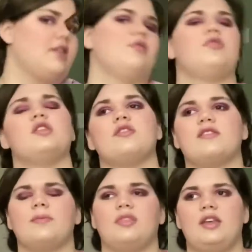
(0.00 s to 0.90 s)
for
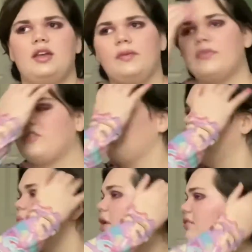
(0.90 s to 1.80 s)
something, so
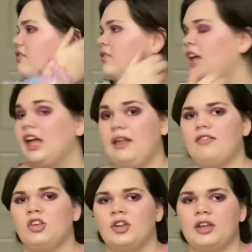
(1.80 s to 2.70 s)
most snakes,
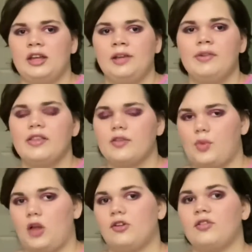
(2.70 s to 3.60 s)
even
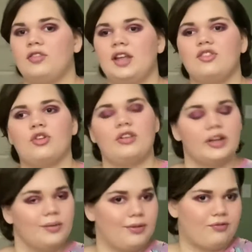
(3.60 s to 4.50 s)
smaller snakes, you're only going
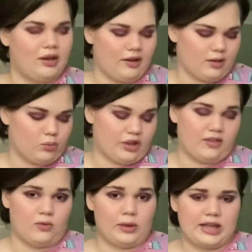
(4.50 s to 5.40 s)
to be feeding them once a
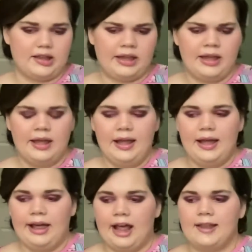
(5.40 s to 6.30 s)
week.
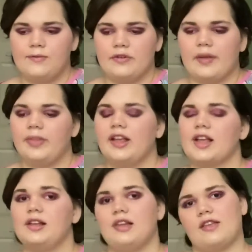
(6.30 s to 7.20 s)
And then for something like a
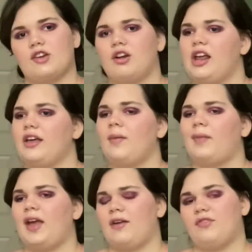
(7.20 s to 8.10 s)
lizard, it can be
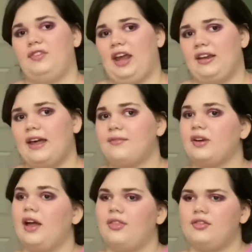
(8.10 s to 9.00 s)
every day to every
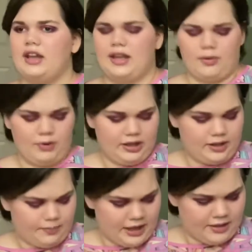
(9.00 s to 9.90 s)
other day. It really
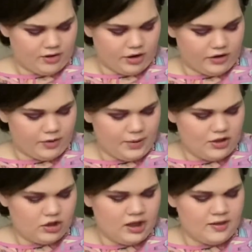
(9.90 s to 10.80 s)
depends on your
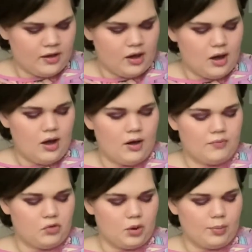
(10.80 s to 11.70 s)
species.
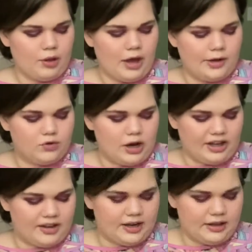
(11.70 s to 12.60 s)
For a lot of
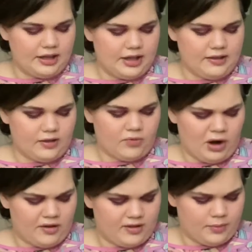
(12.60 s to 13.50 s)
crocodilians, it's very
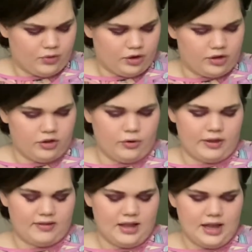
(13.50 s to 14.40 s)
similar to a
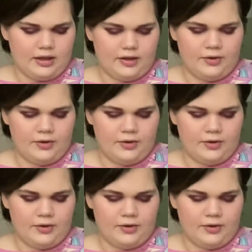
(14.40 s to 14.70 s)
snake.